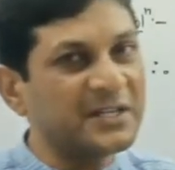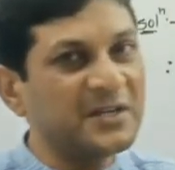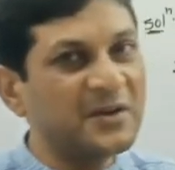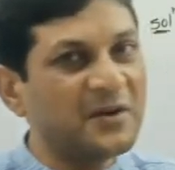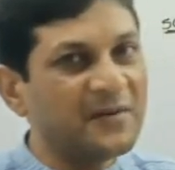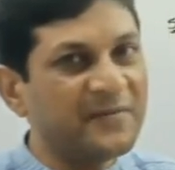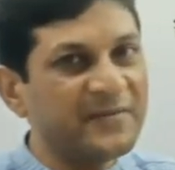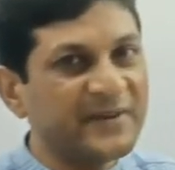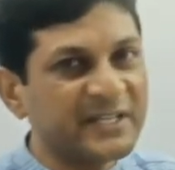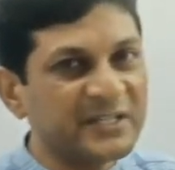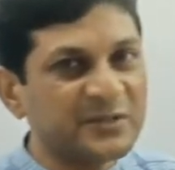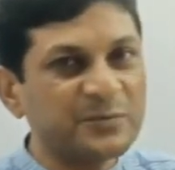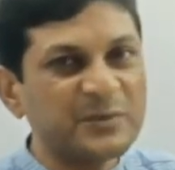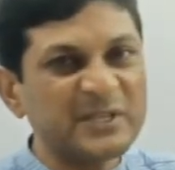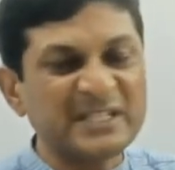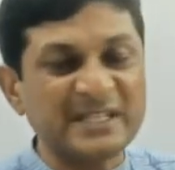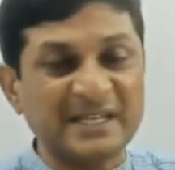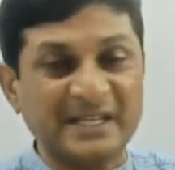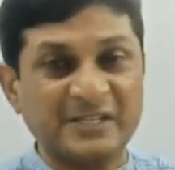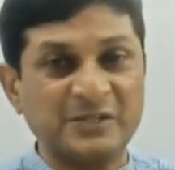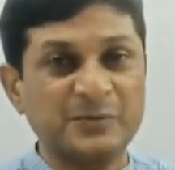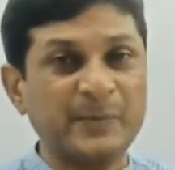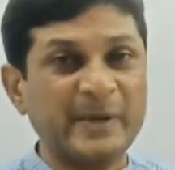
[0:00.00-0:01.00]
E of x
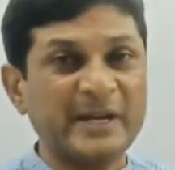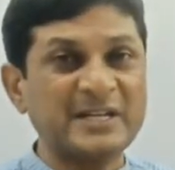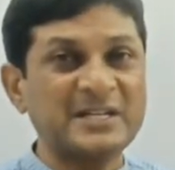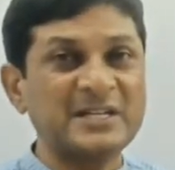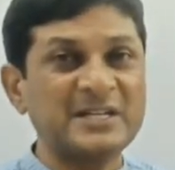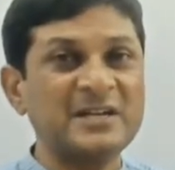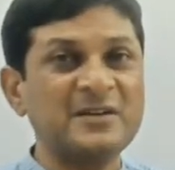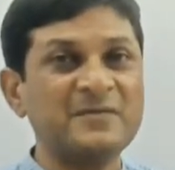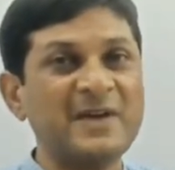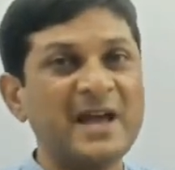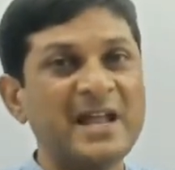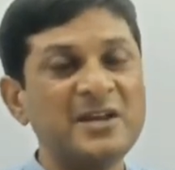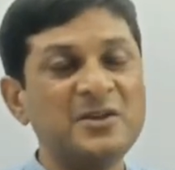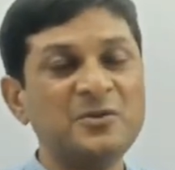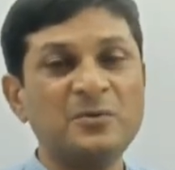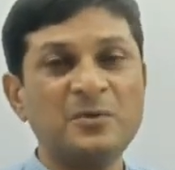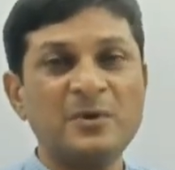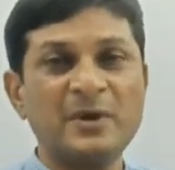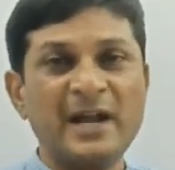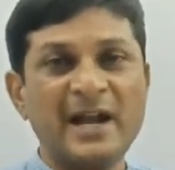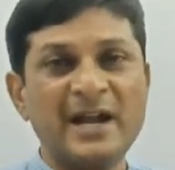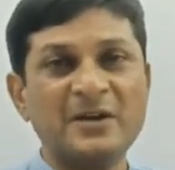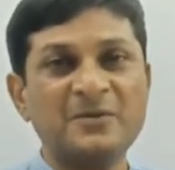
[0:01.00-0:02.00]
means expected
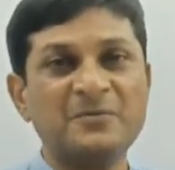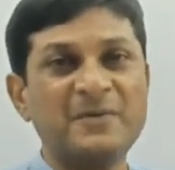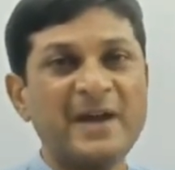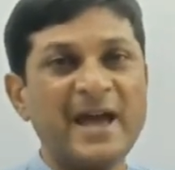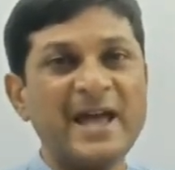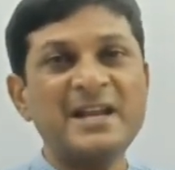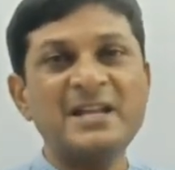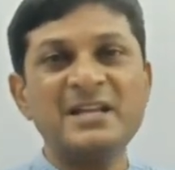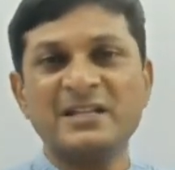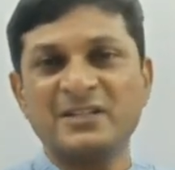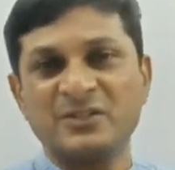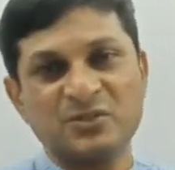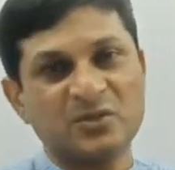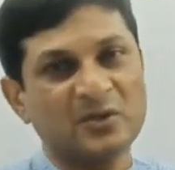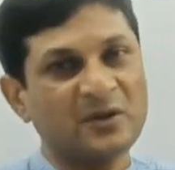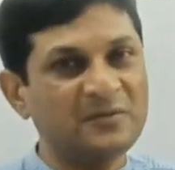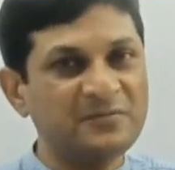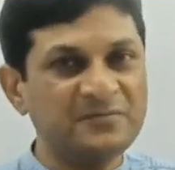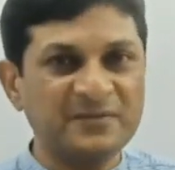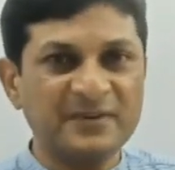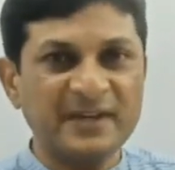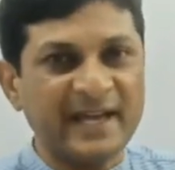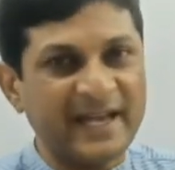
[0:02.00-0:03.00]
value and variance
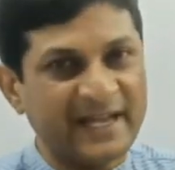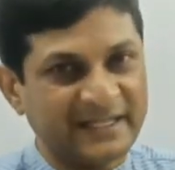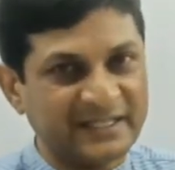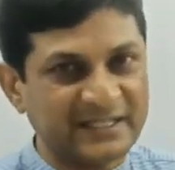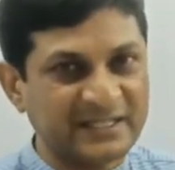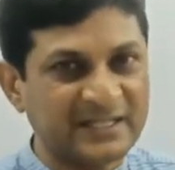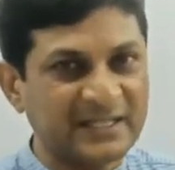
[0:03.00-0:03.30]
of x.